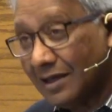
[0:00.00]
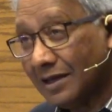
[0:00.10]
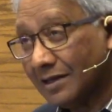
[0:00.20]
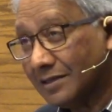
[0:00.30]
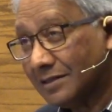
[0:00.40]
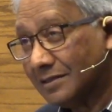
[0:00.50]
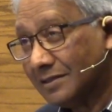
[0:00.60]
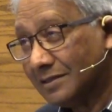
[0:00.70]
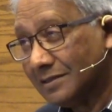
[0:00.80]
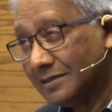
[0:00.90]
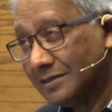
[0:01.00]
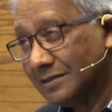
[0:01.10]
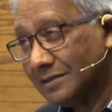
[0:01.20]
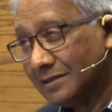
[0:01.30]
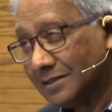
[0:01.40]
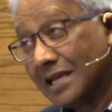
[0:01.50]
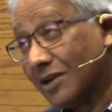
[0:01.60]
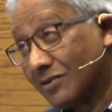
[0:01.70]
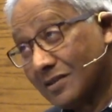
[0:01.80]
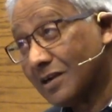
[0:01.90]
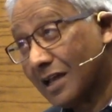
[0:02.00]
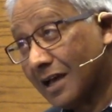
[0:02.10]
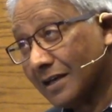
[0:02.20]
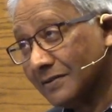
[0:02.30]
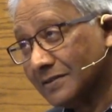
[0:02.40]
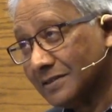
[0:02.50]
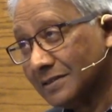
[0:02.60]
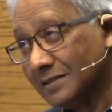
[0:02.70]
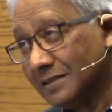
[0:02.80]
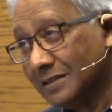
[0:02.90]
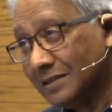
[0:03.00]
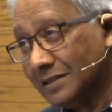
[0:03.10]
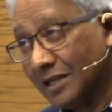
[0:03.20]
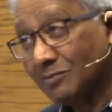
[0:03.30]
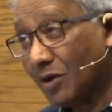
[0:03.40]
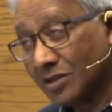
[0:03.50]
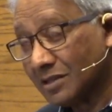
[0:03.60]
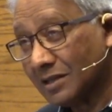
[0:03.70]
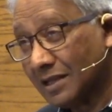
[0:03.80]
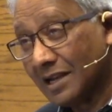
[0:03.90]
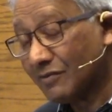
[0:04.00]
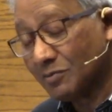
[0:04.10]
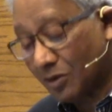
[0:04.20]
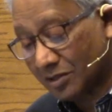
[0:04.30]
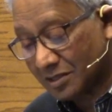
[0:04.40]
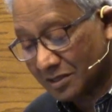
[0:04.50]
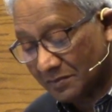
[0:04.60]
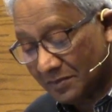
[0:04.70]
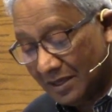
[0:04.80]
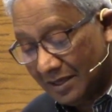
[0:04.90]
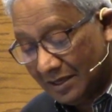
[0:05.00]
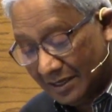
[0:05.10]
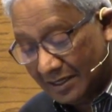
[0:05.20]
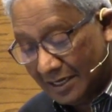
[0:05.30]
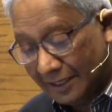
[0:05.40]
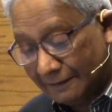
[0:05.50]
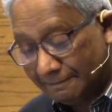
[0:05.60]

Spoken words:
and stay out of their lives and never bother them again.